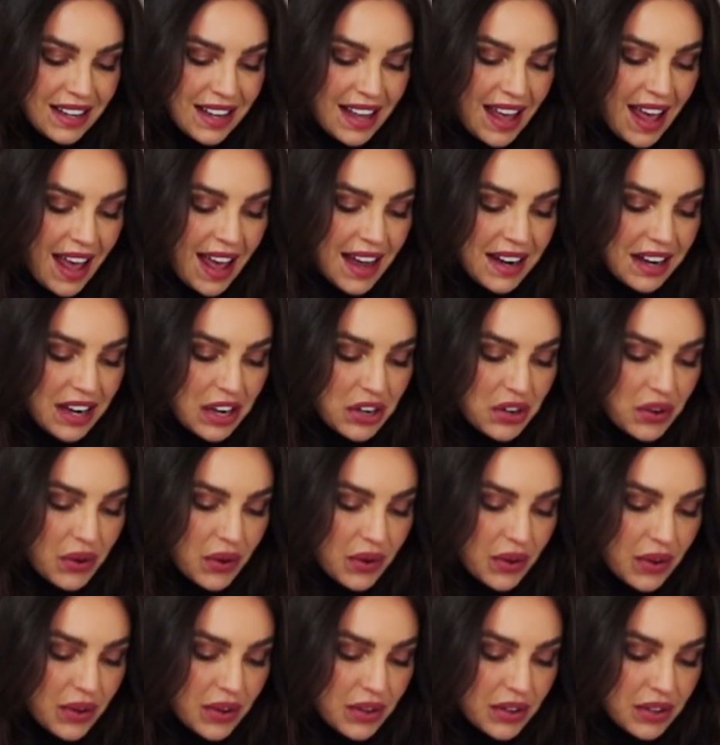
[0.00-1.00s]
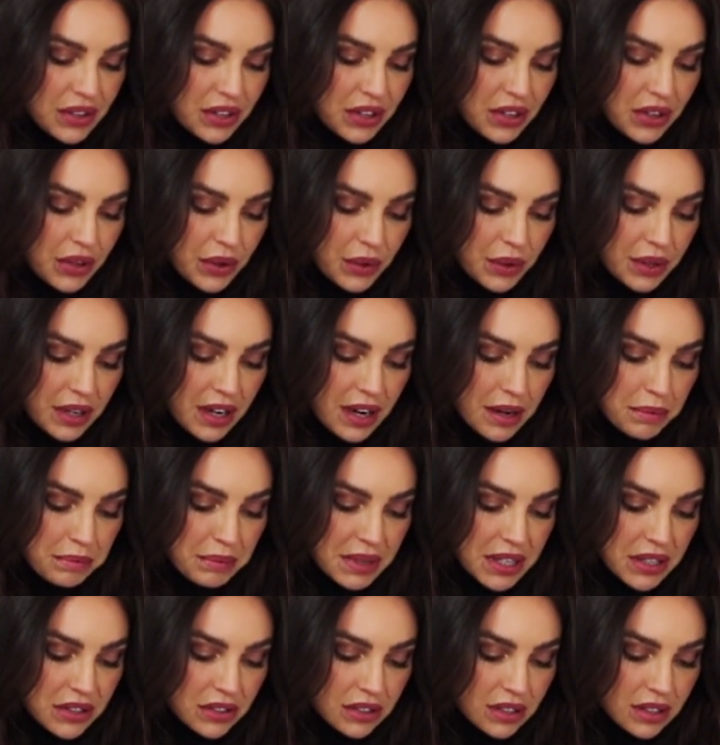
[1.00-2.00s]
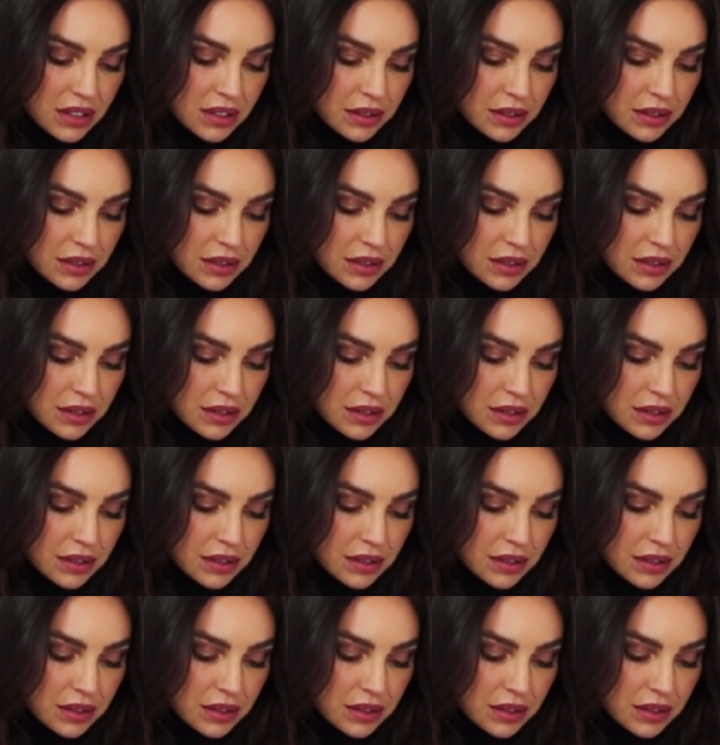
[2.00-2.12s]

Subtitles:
add in your coconut milk.